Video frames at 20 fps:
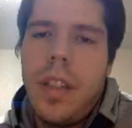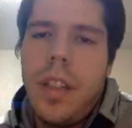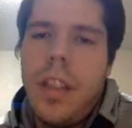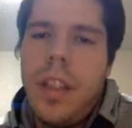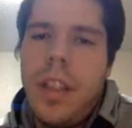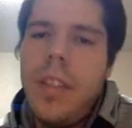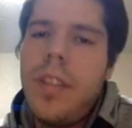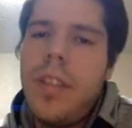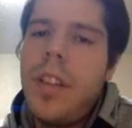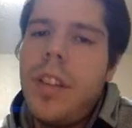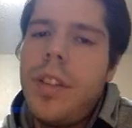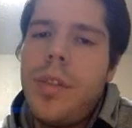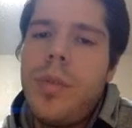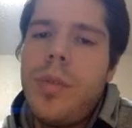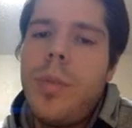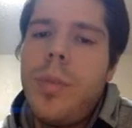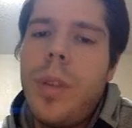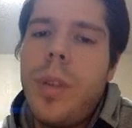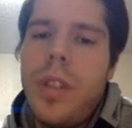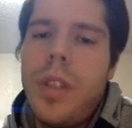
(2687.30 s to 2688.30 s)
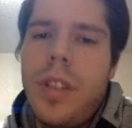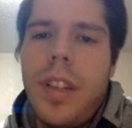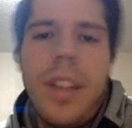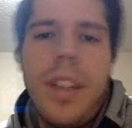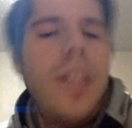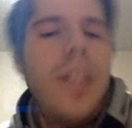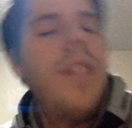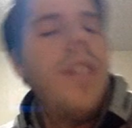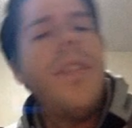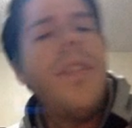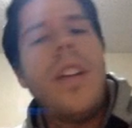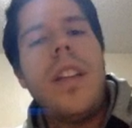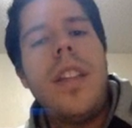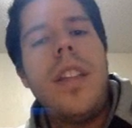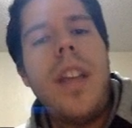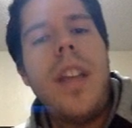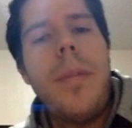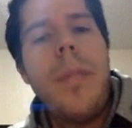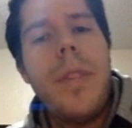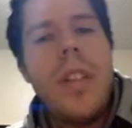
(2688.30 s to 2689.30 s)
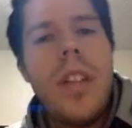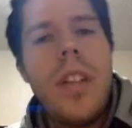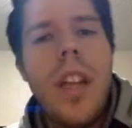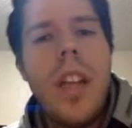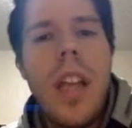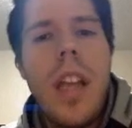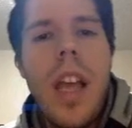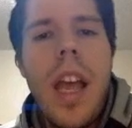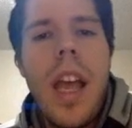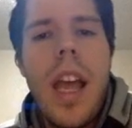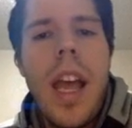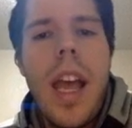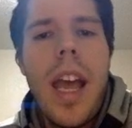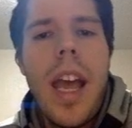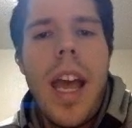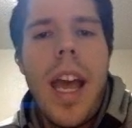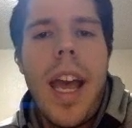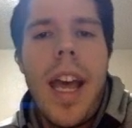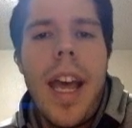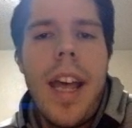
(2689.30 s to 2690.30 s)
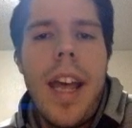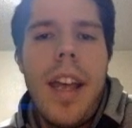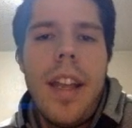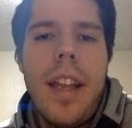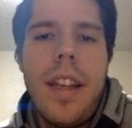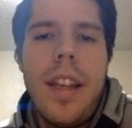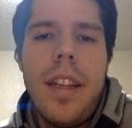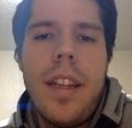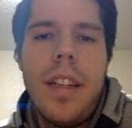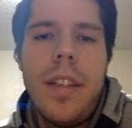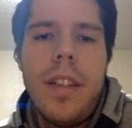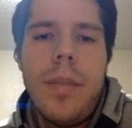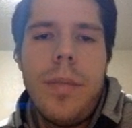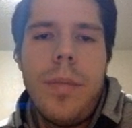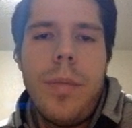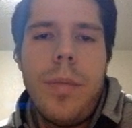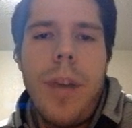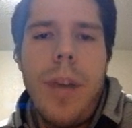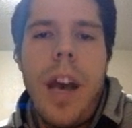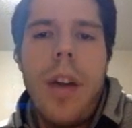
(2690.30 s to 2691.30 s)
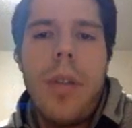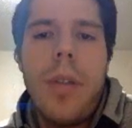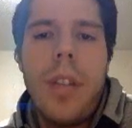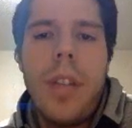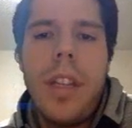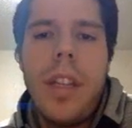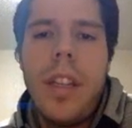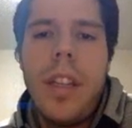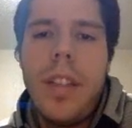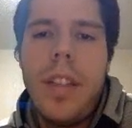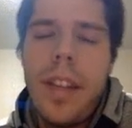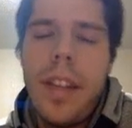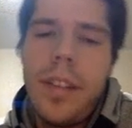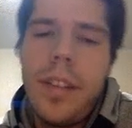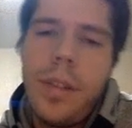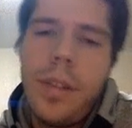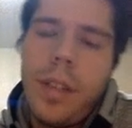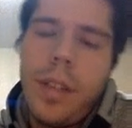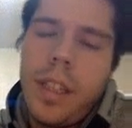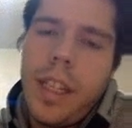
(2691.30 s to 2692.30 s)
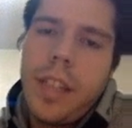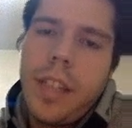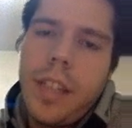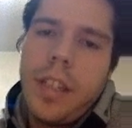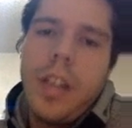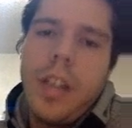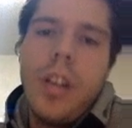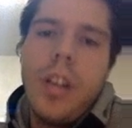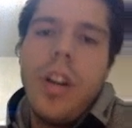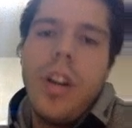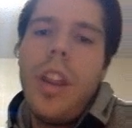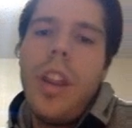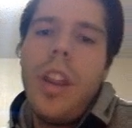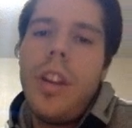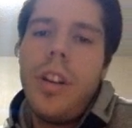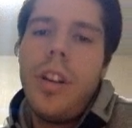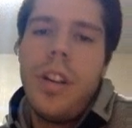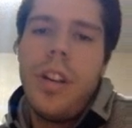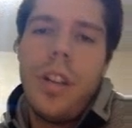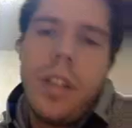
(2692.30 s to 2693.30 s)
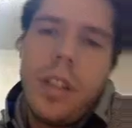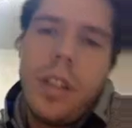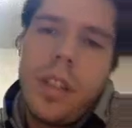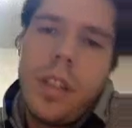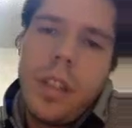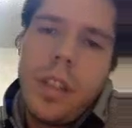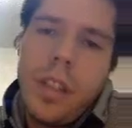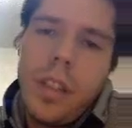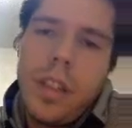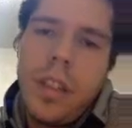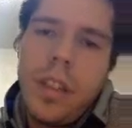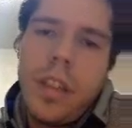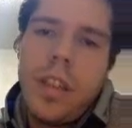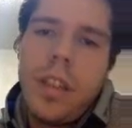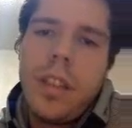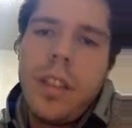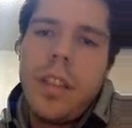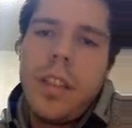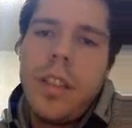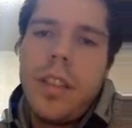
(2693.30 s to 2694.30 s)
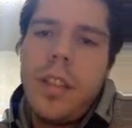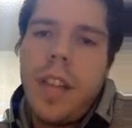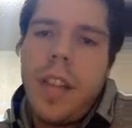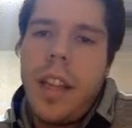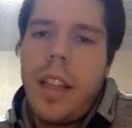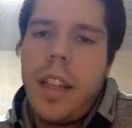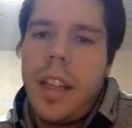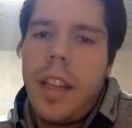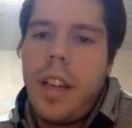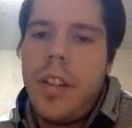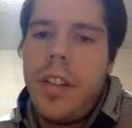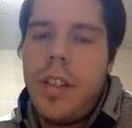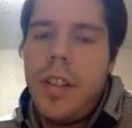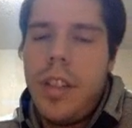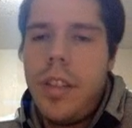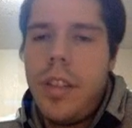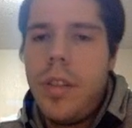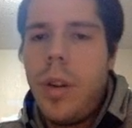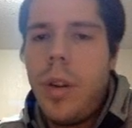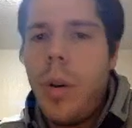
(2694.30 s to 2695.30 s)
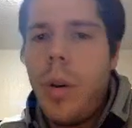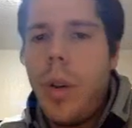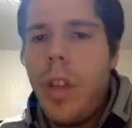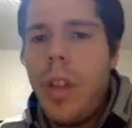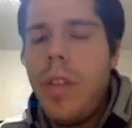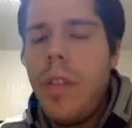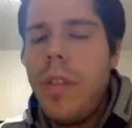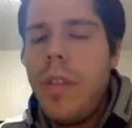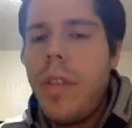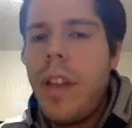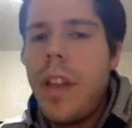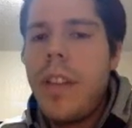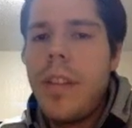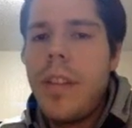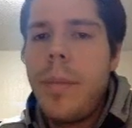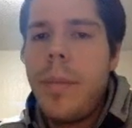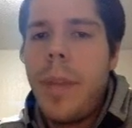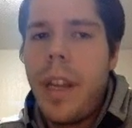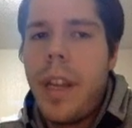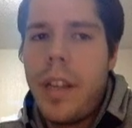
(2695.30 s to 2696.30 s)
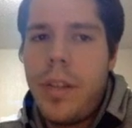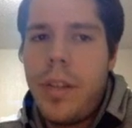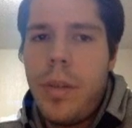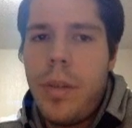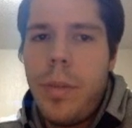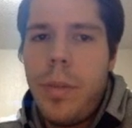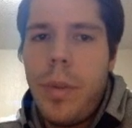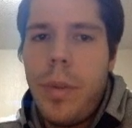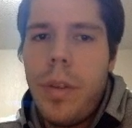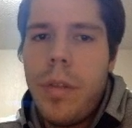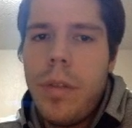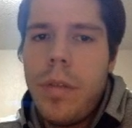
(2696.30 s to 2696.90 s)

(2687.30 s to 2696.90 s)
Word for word: least not too much significant damage. And wow, he decides to attach another Psychic Energy. So if he finds a Mega Turbo,